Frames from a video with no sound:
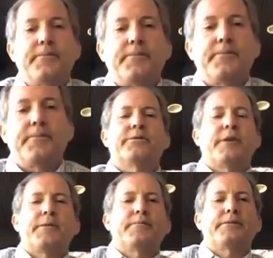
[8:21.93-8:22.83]
same
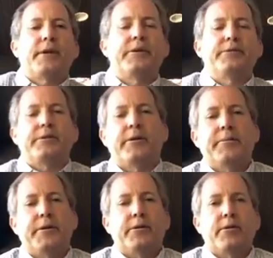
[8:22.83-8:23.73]
issue. I
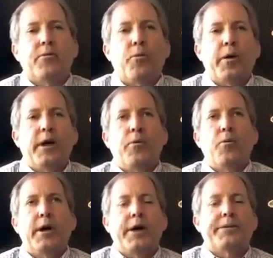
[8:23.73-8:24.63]
mean, we
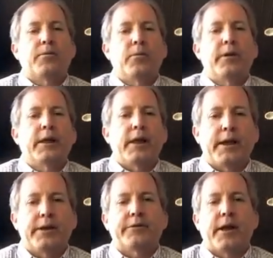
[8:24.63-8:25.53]
got the ruling late
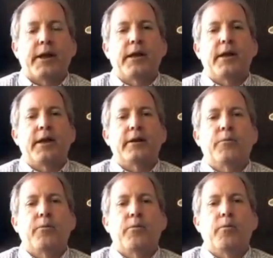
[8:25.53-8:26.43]
yesterday, and
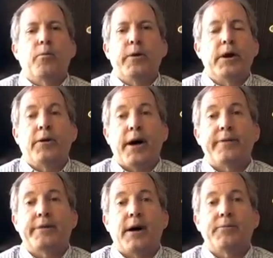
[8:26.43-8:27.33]
we don't
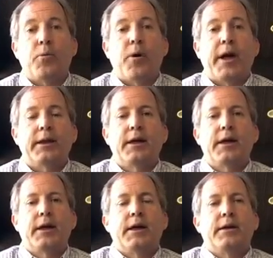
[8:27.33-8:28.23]
have time to wait.
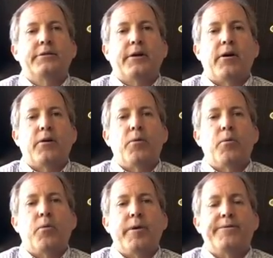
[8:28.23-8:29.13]
So
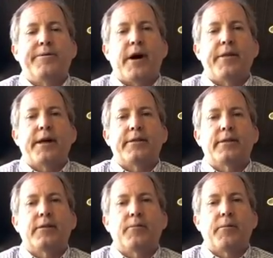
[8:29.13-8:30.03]
we filed that.
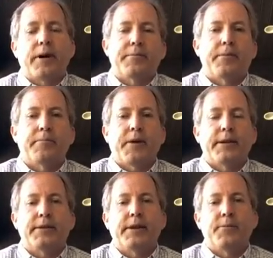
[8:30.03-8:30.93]

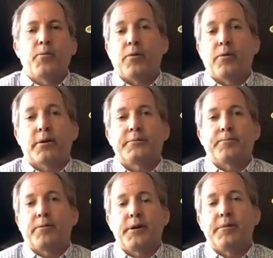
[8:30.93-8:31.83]
My team worked
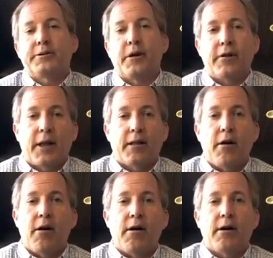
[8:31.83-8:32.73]
pretty much all night
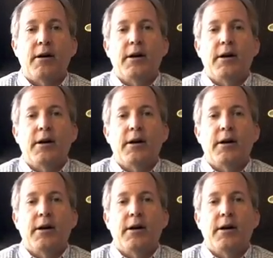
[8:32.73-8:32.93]
long